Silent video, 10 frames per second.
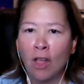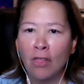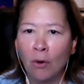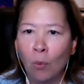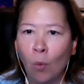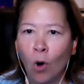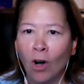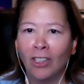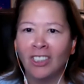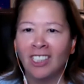the
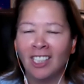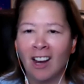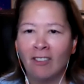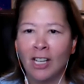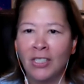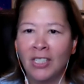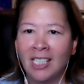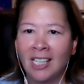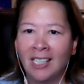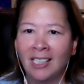world like Rusty
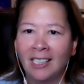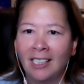did.